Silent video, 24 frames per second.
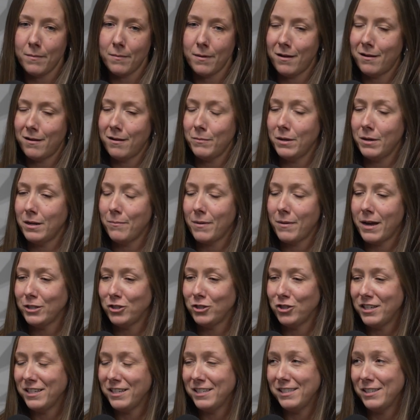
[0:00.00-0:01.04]
I'm going to
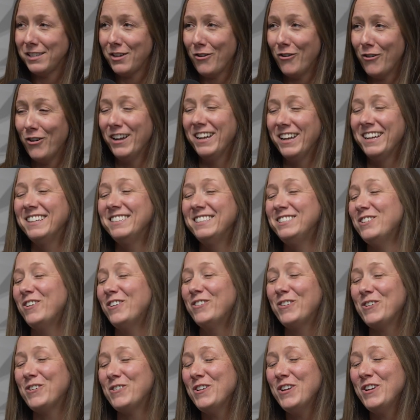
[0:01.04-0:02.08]
botch this, so
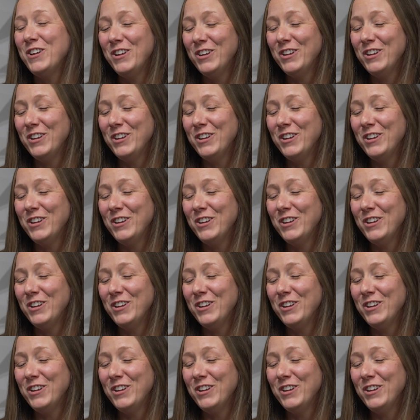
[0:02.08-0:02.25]
don't